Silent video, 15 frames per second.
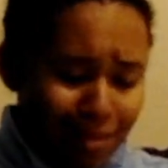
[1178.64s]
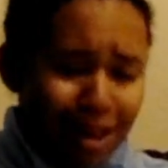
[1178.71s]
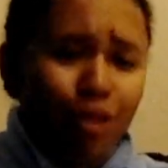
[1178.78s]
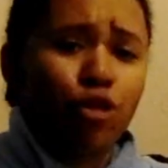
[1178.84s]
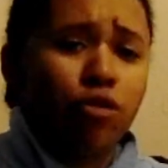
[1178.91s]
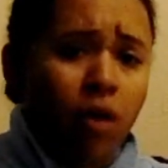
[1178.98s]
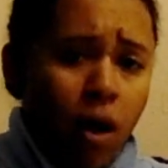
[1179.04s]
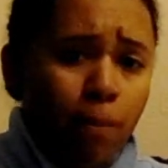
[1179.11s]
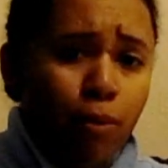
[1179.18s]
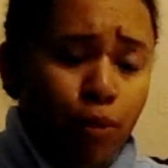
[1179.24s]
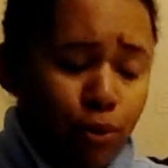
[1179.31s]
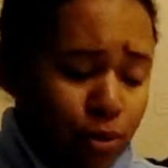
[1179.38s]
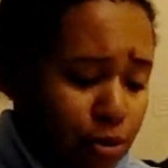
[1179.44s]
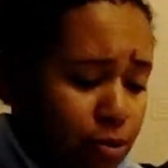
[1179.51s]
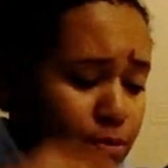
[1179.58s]
and
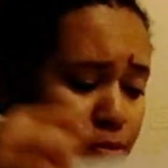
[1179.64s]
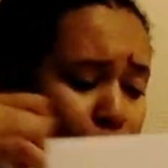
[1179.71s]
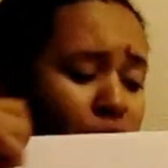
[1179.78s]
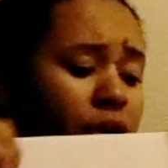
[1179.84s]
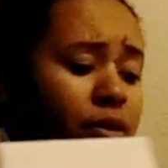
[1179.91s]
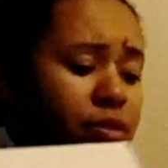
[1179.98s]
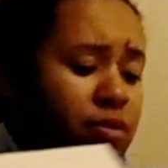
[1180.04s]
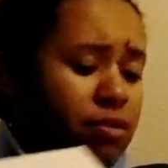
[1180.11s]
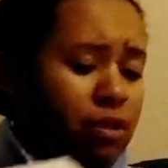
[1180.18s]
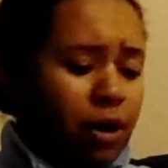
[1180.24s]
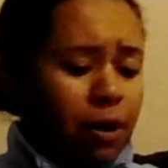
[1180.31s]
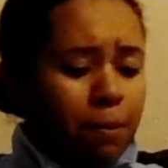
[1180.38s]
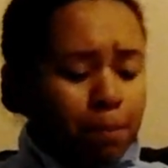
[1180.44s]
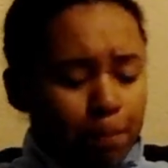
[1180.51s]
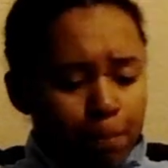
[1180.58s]
samples, products, you
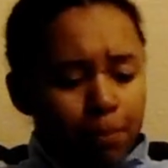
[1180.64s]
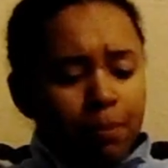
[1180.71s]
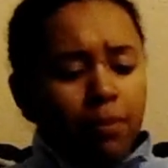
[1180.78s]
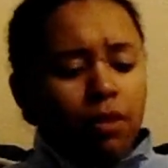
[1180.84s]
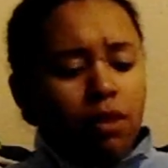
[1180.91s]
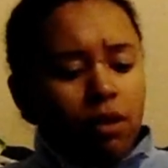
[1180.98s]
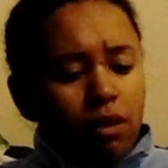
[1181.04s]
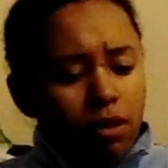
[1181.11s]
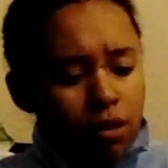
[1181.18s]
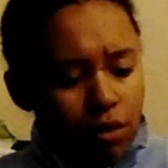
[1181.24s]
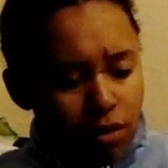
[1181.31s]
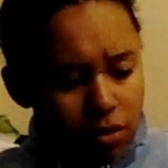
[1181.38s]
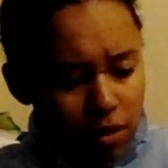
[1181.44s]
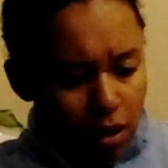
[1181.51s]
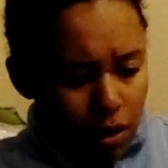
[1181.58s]
know.
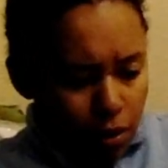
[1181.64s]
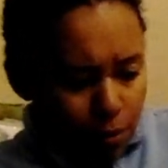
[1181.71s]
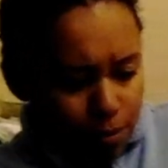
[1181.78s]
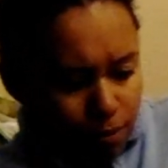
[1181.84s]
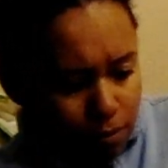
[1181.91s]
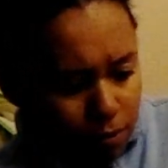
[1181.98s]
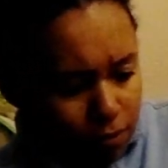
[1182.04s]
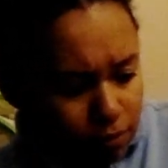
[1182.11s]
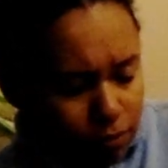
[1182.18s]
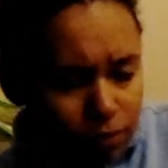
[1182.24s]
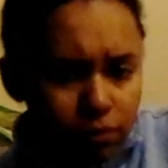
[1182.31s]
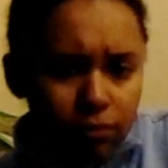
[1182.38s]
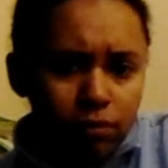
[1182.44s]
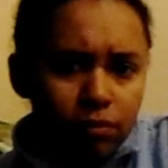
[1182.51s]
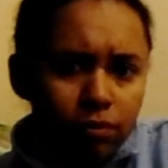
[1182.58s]
So
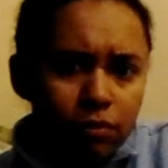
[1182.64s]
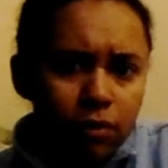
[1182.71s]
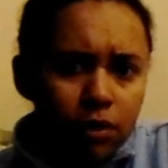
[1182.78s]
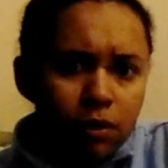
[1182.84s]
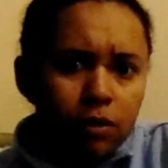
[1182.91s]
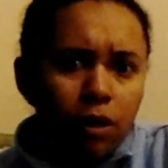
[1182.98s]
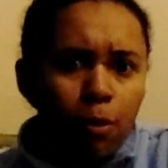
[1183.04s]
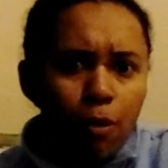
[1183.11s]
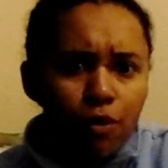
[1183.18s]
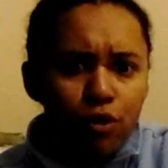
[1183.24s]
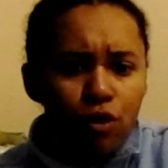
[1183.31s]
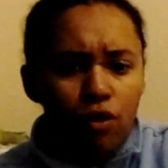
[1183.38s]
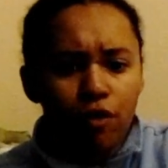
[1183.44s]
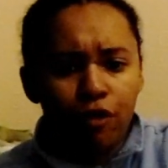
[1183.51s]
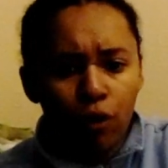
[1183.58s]
I got
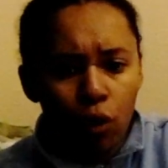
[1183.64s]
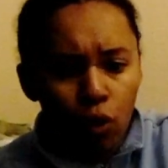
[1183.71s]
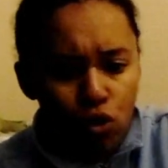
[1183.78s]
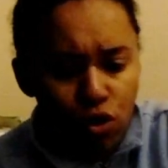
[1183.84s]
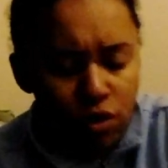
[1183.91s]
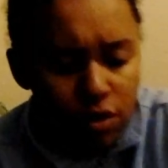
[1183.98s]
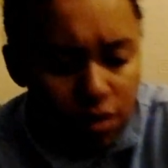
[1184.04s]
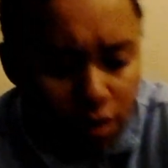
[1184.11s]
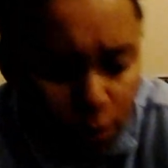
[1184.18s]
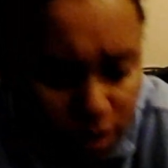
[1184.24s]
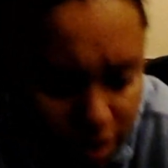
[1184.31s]
this on the floor just so